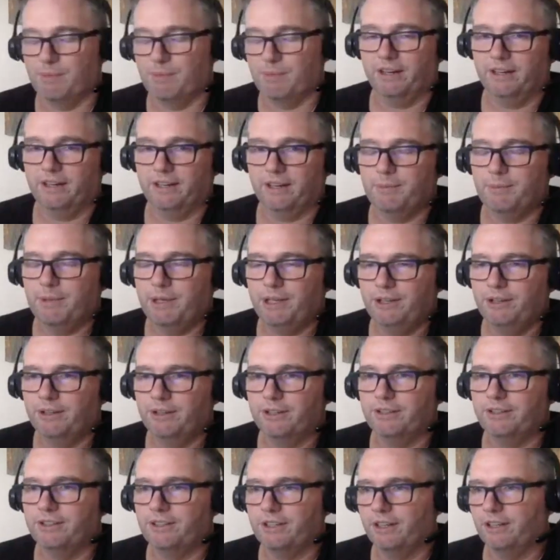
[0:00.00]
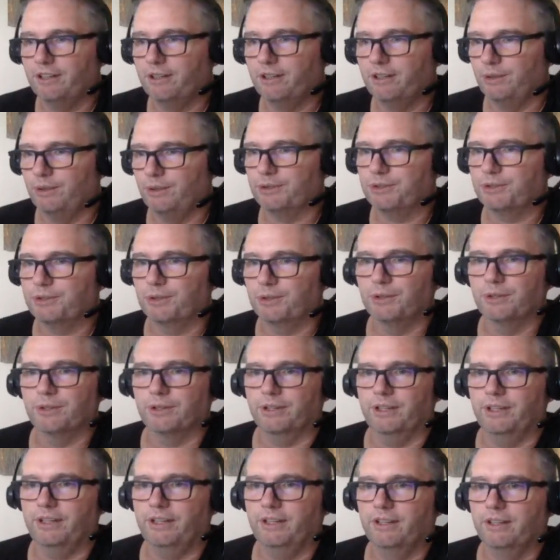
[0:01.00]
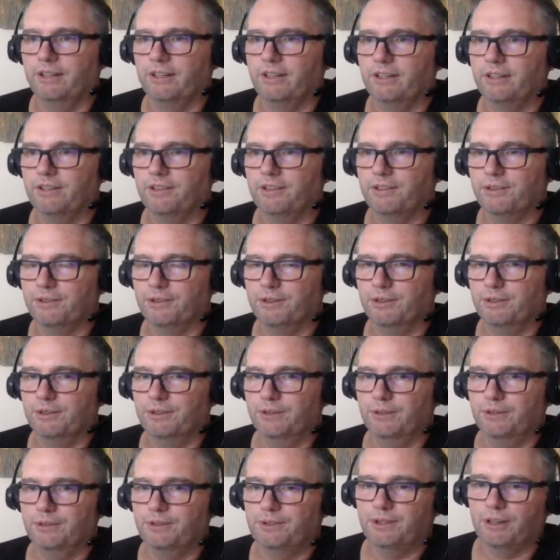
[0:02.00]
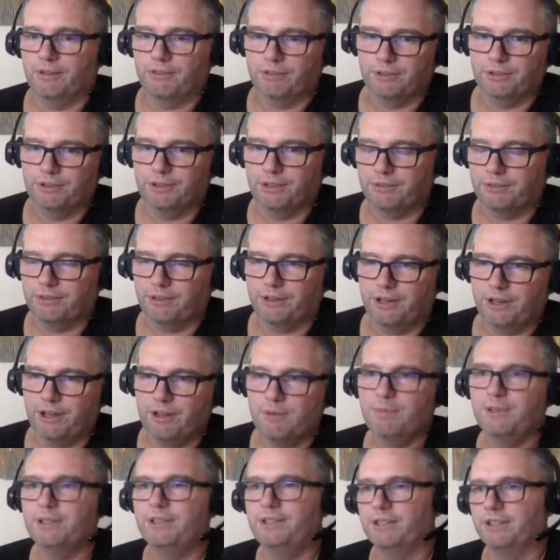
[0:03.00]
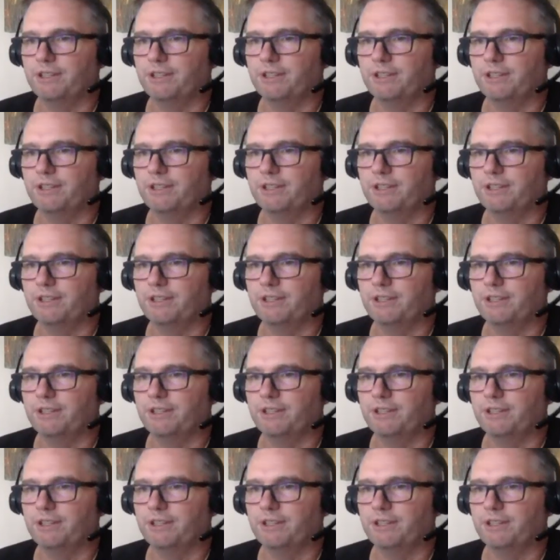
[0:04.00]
it, I mean, you can tell a whole story through several different images.